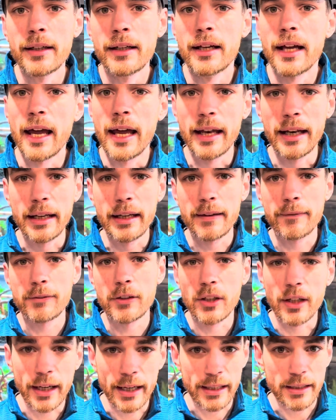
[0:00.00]
And if
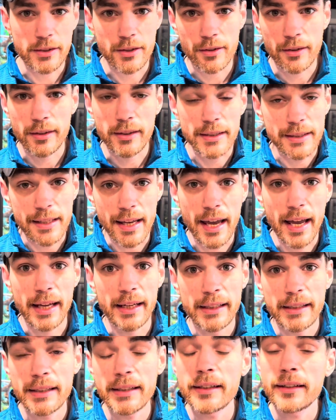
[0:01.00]
your answer is
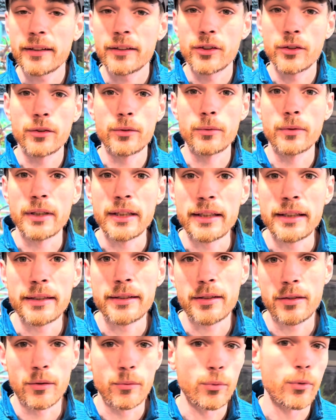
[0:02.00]
any, you need
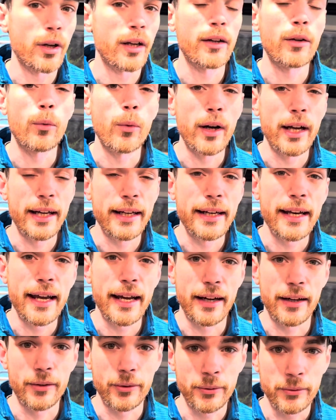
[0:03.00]
to run away
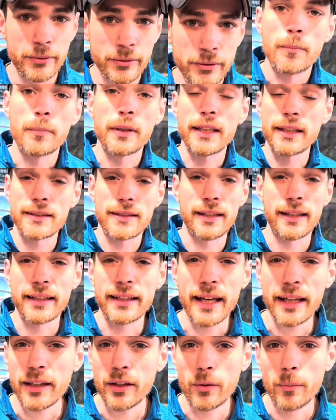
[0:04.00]
now. Because the
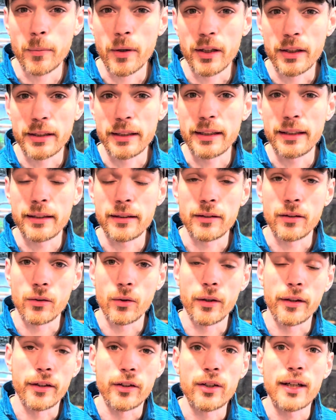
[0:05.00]
gecko market, or
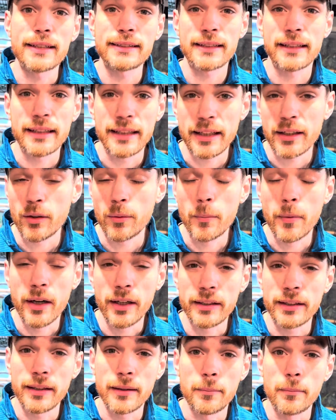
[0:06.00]
the crested gecko
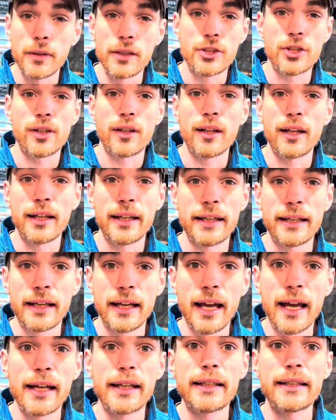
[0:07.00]
market, much like
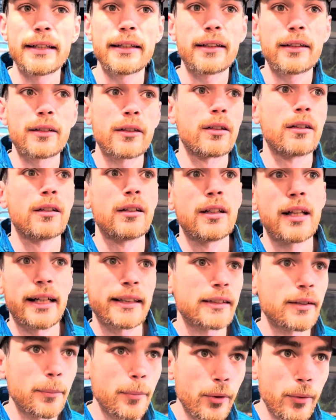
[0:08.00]
any
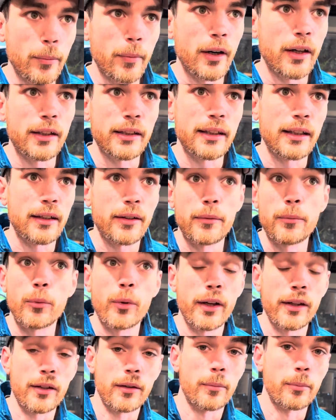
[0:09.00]
collectible market,
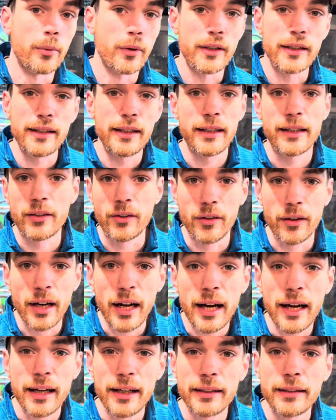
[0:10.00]
whether breeding or
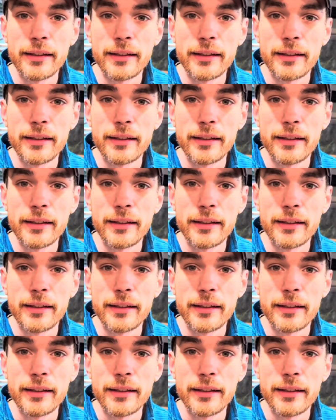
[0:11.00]
not,